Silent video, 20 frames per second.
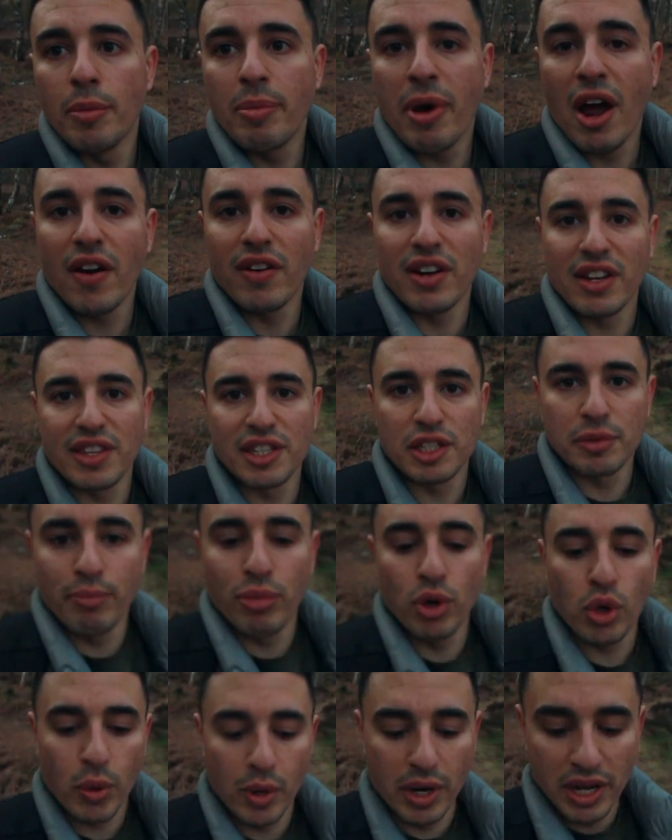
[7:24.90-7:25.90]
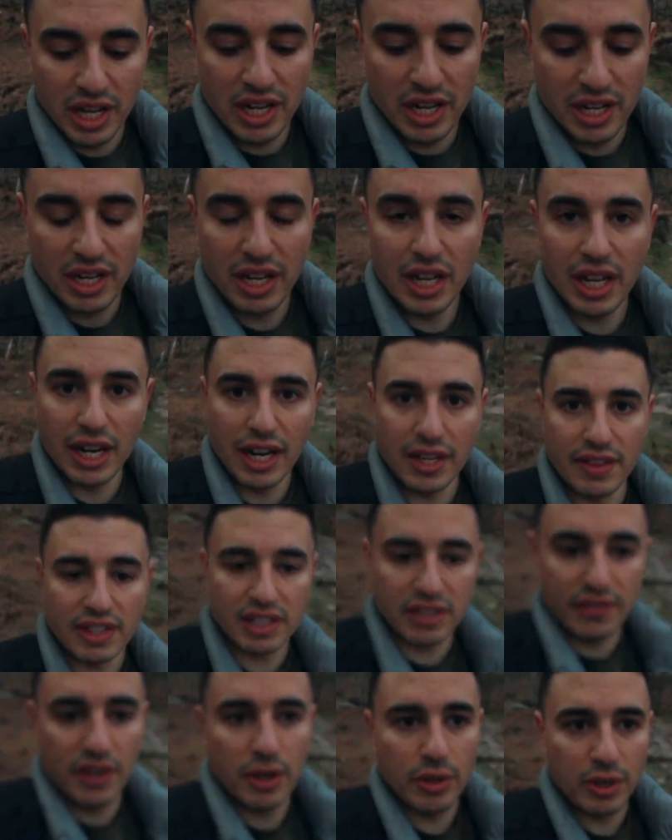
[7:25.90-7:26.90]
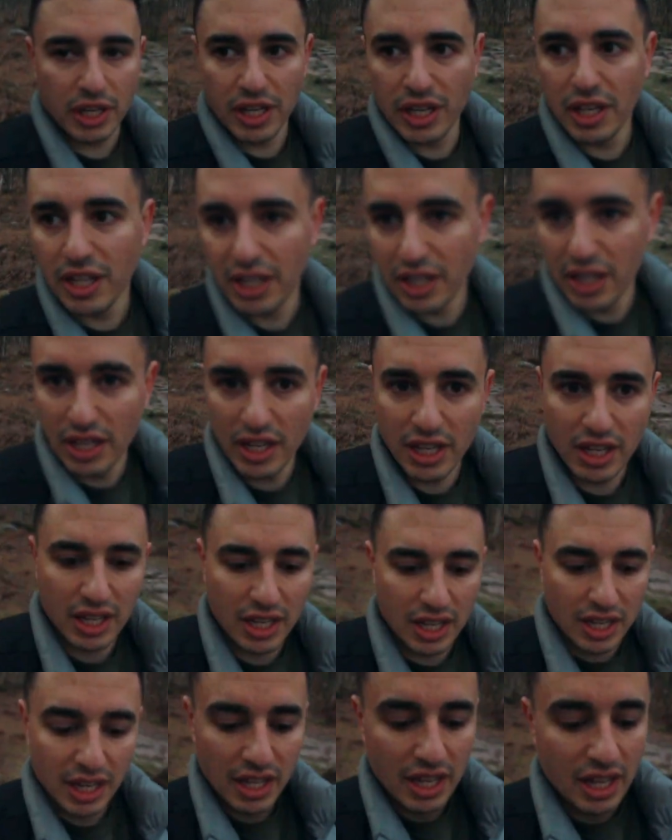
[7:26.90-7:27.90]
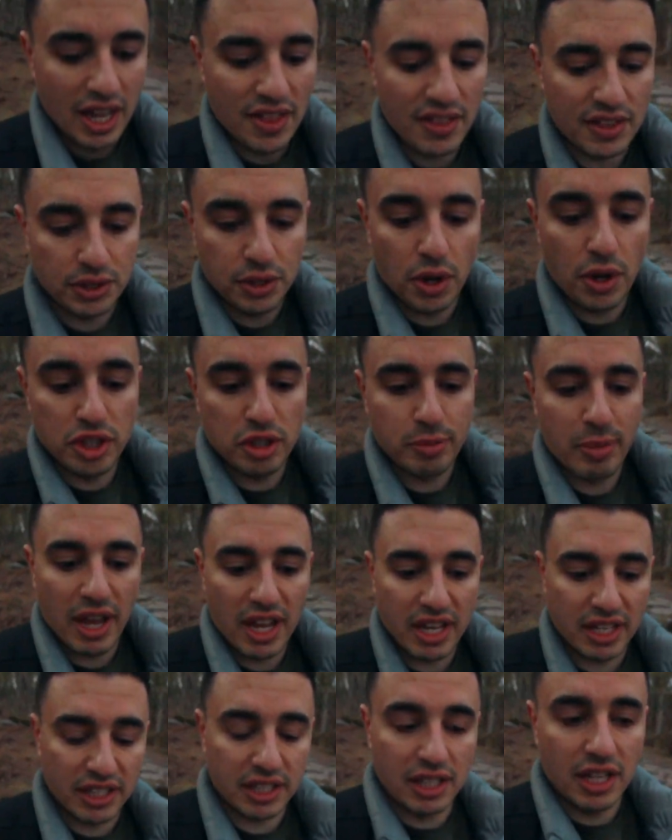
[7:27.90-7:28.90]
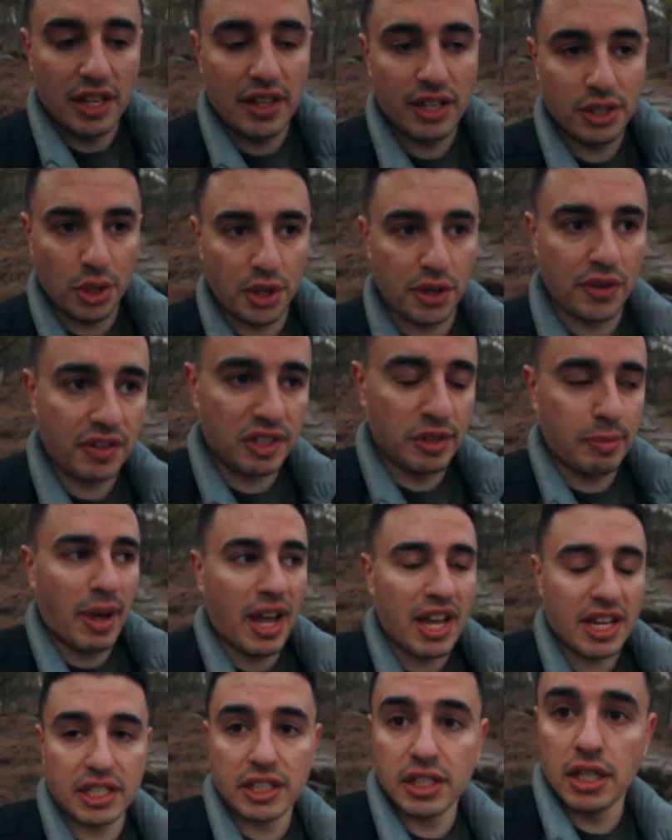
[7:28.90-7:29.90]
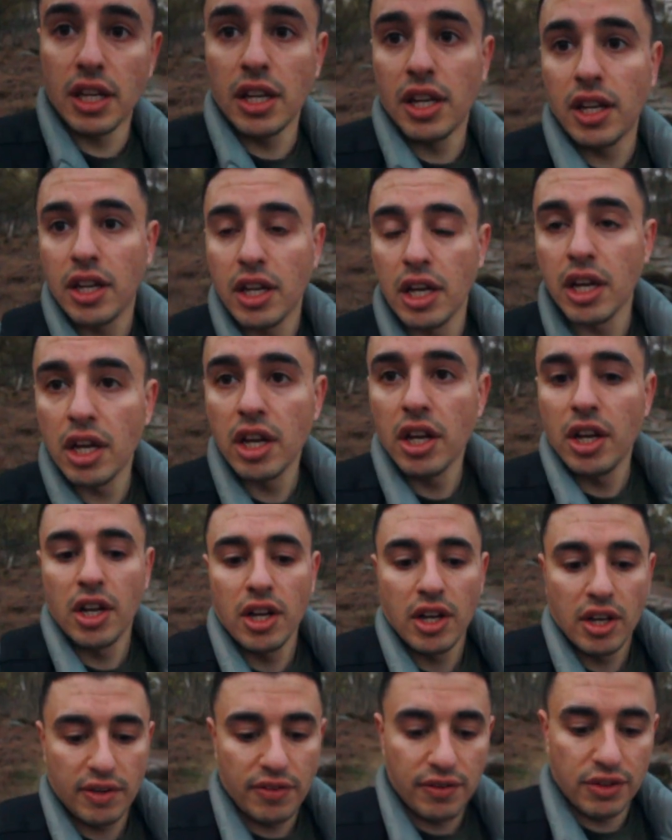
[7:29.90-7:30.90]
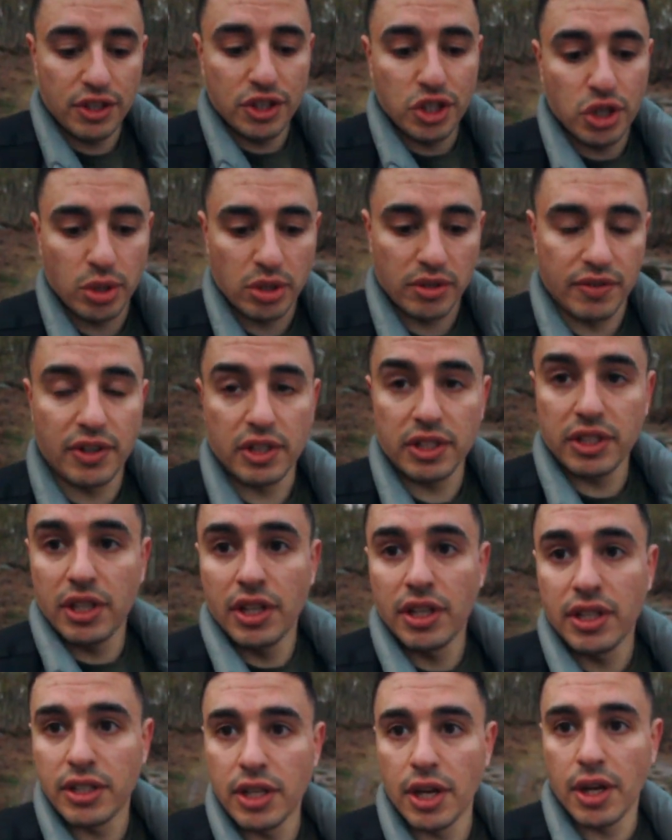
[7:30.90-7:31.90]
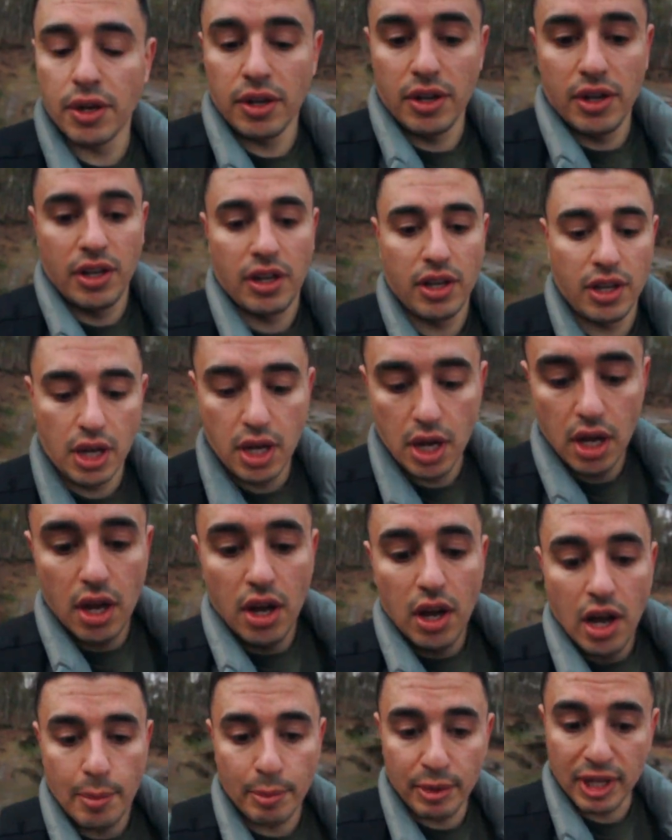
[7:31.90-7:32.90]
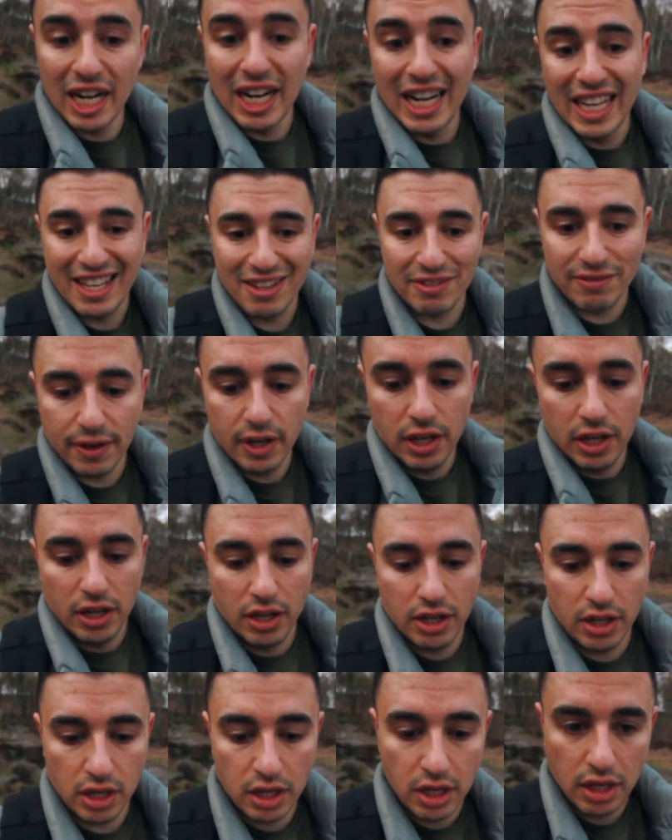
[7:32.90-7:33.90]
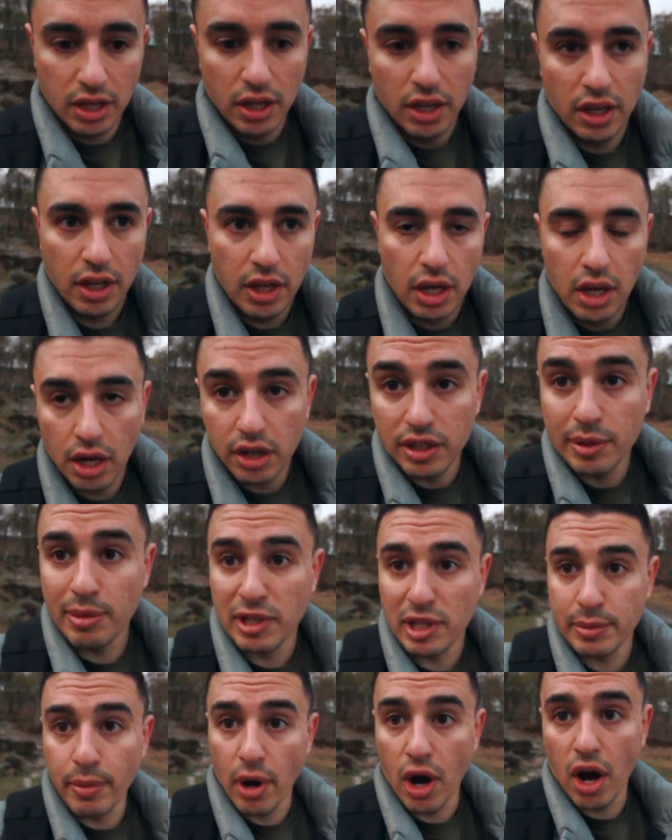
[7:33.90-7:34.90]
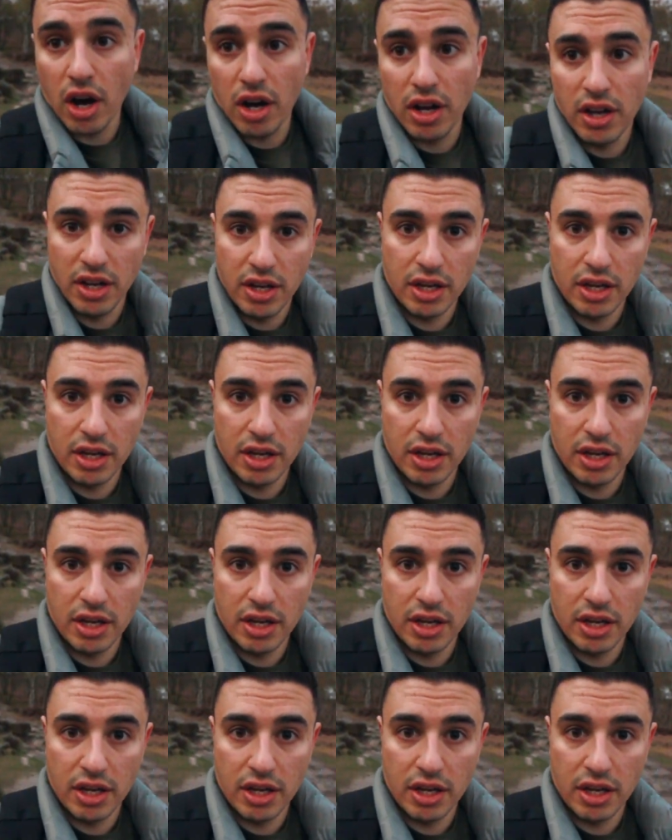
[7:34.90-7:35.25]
apparently there's a bull in this field and there's no space, there's not enough space for the two of us. So I'm gonna leave because I'm smart.